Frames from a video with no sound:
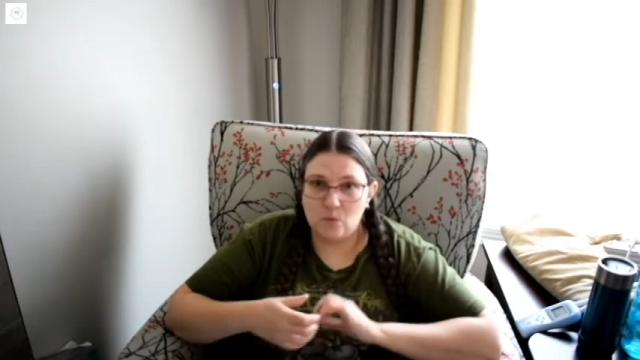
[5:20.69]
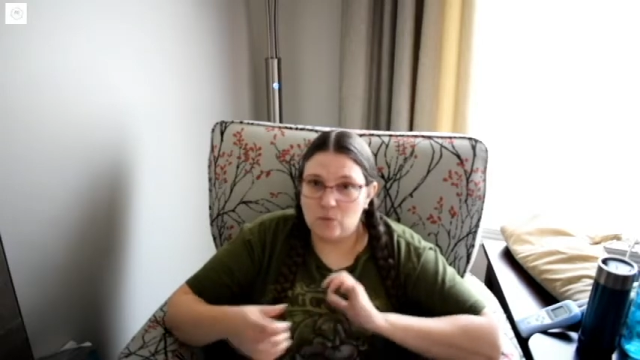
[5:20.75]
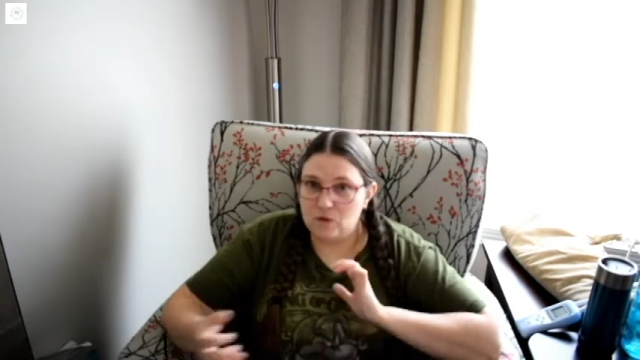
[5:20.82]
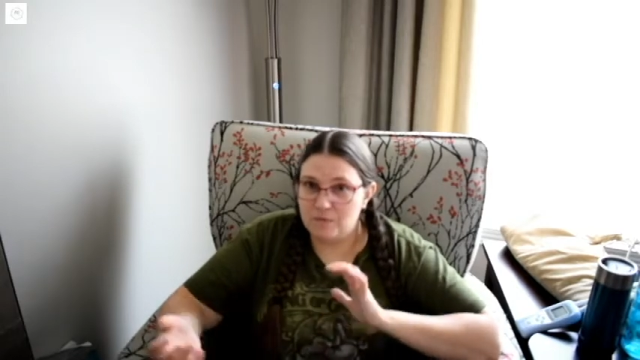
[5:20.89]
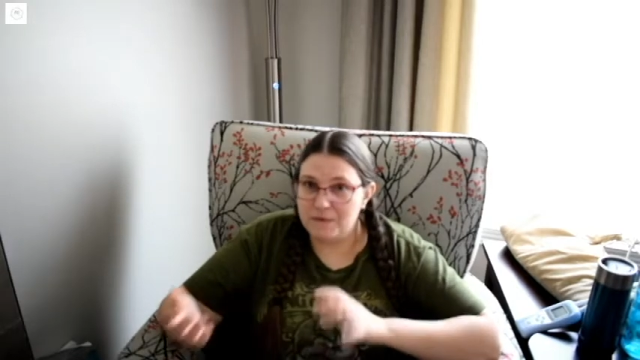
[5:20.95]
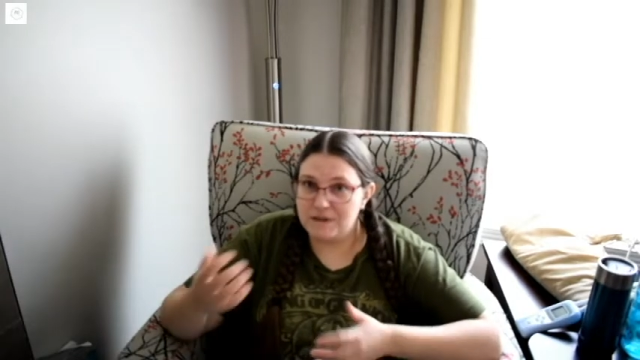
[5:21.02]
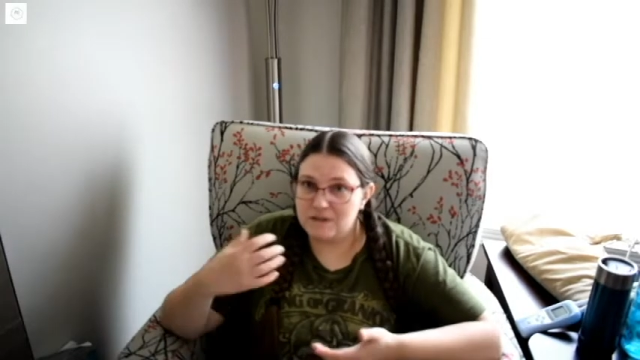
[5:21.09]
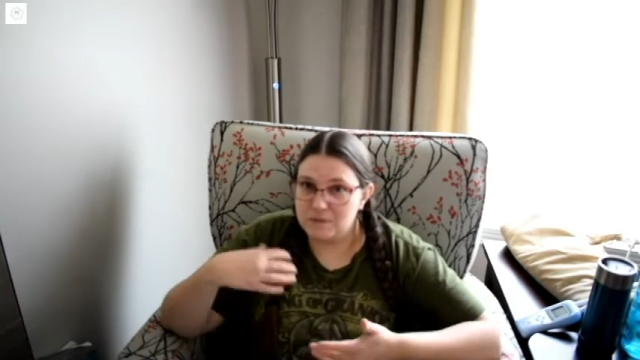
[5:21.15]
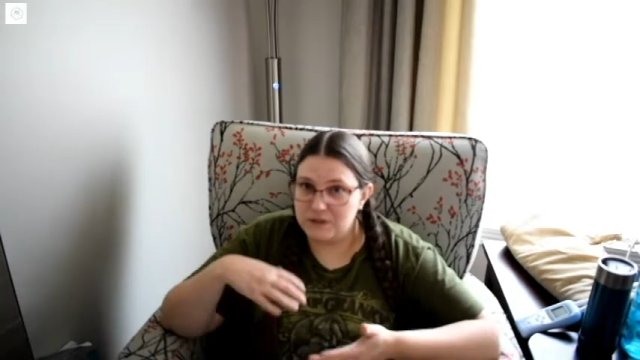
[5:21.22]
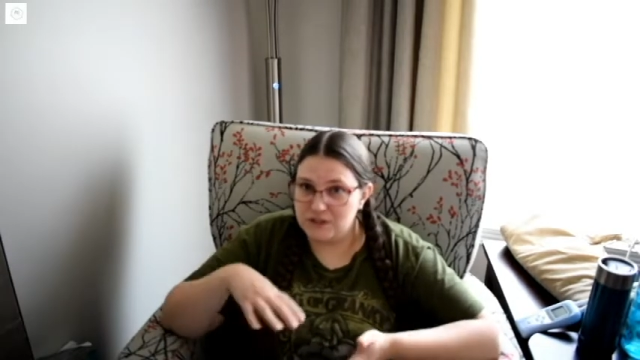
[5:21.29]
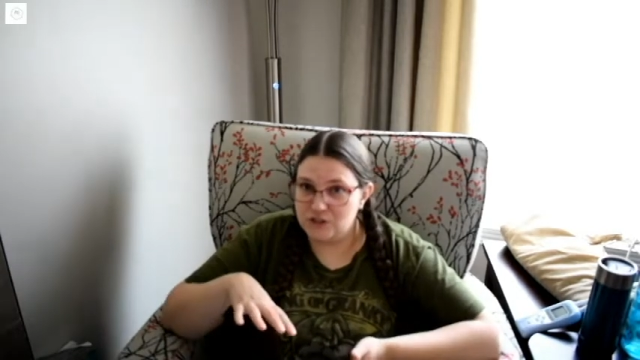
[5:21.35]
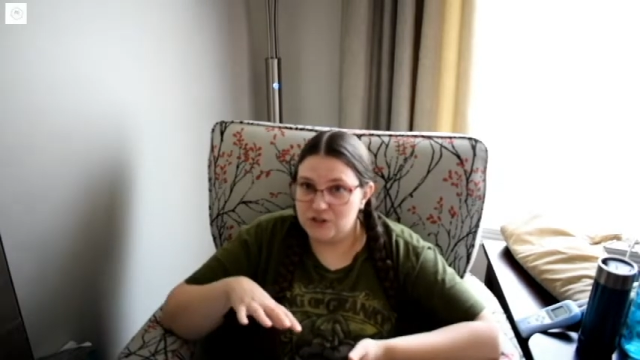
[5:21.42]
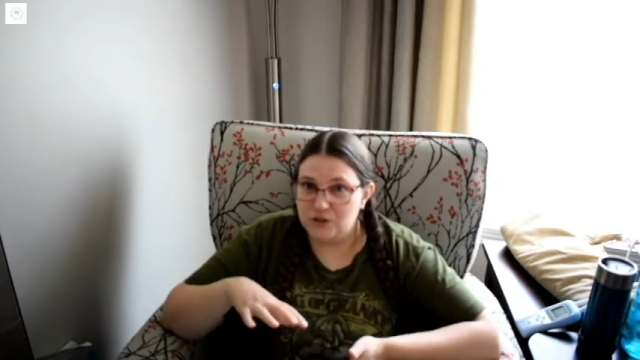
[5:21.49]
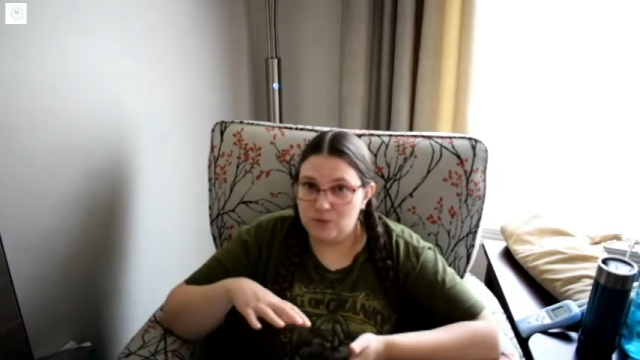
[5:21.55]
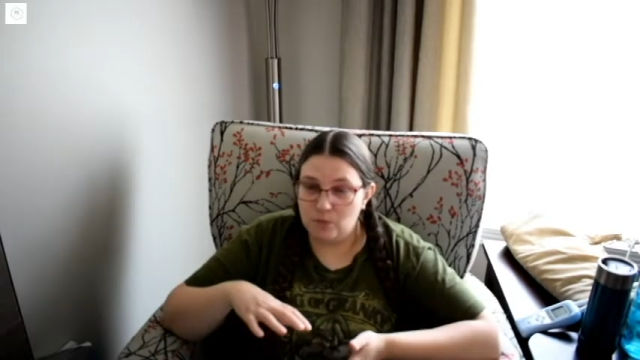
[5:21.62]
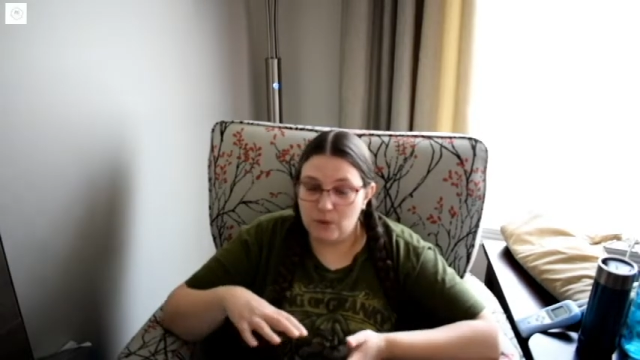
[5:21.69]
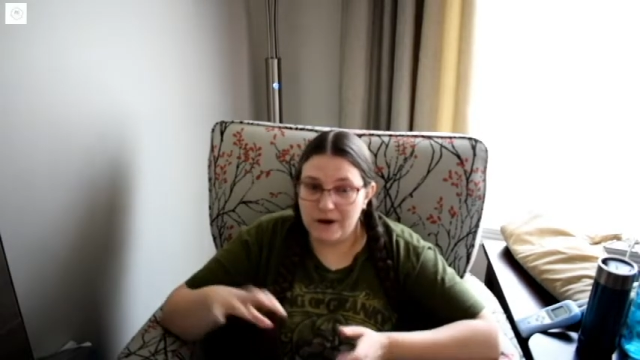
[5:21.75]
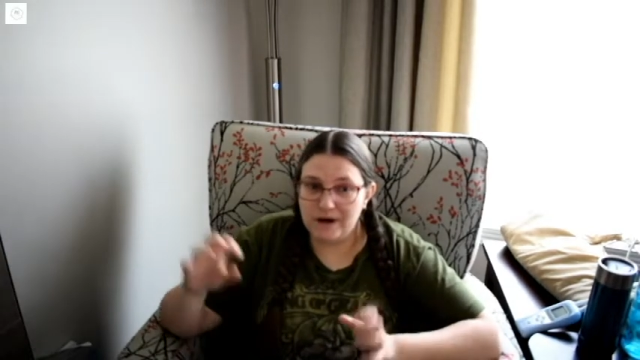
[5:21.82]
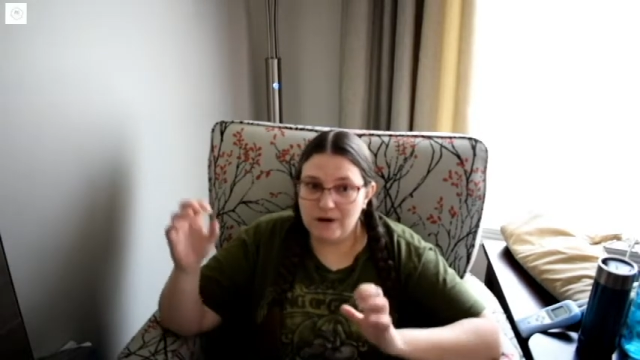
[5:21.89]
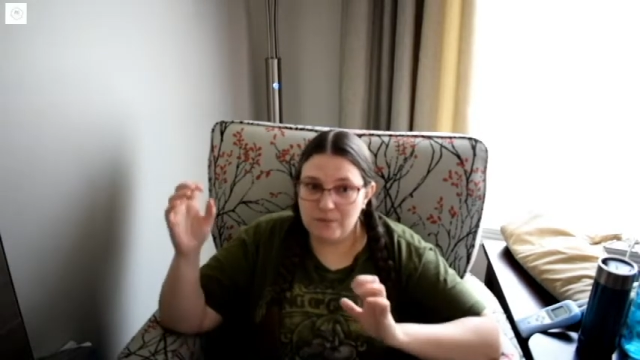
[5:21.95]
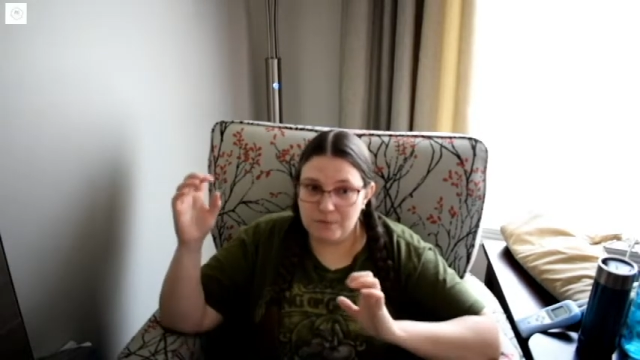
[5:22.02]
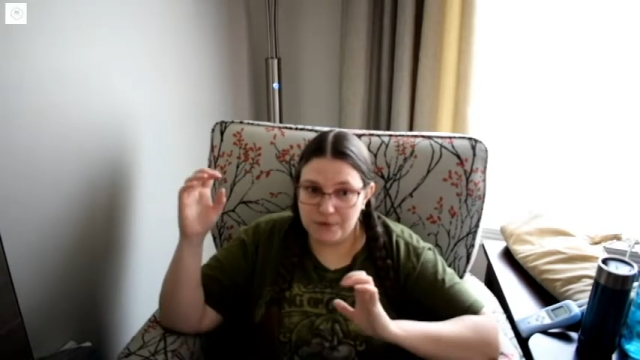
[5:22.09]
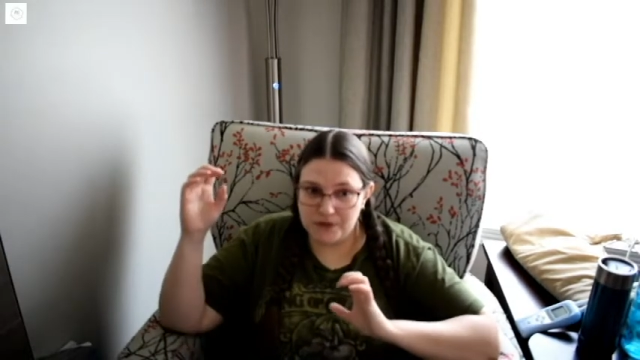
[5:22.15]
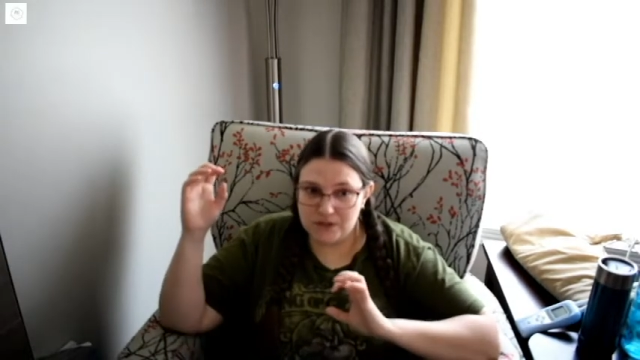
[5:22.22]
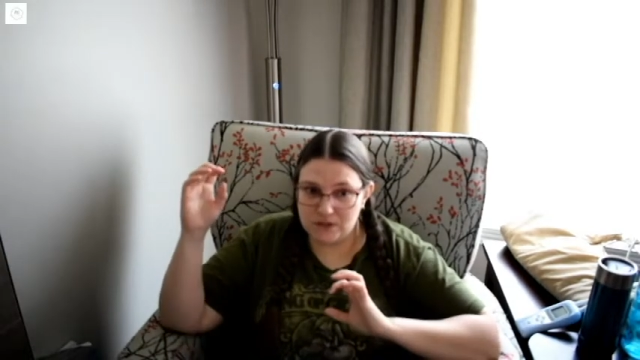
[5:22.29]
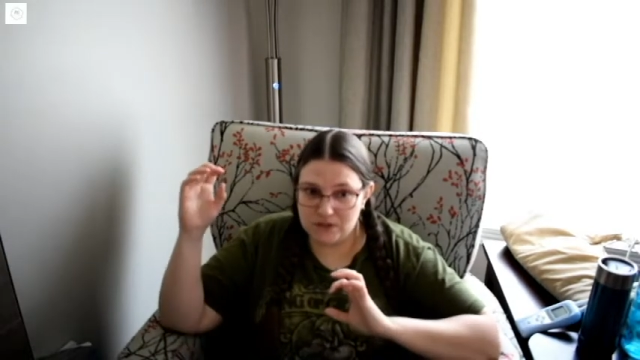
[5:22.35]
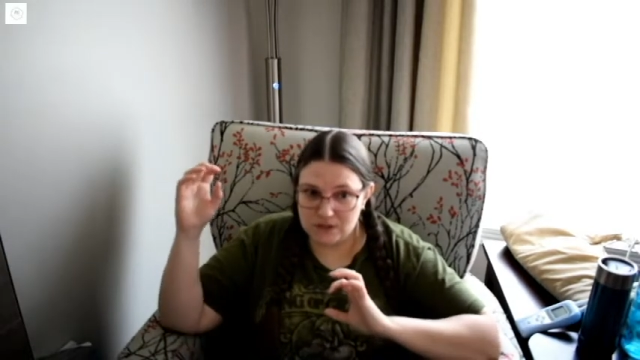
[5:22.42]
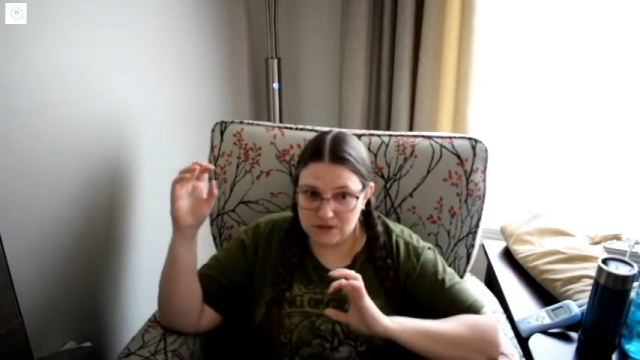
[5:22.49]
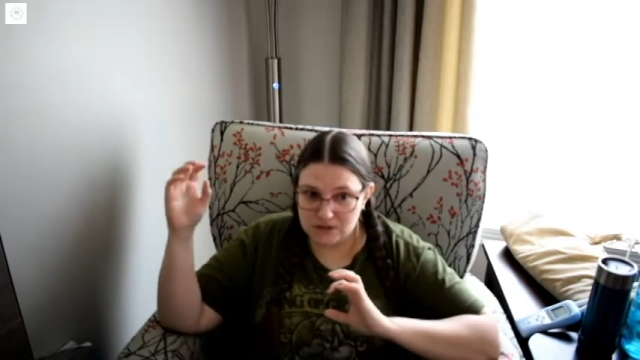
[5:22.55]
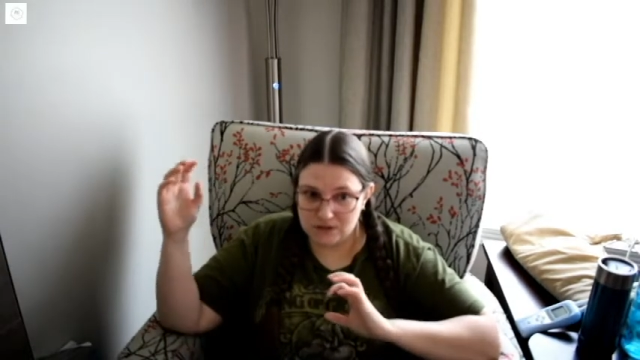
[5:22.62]
Wool makes me itchy to wear,
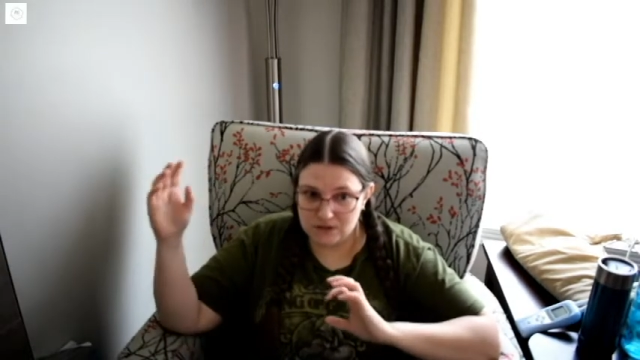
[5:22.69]
but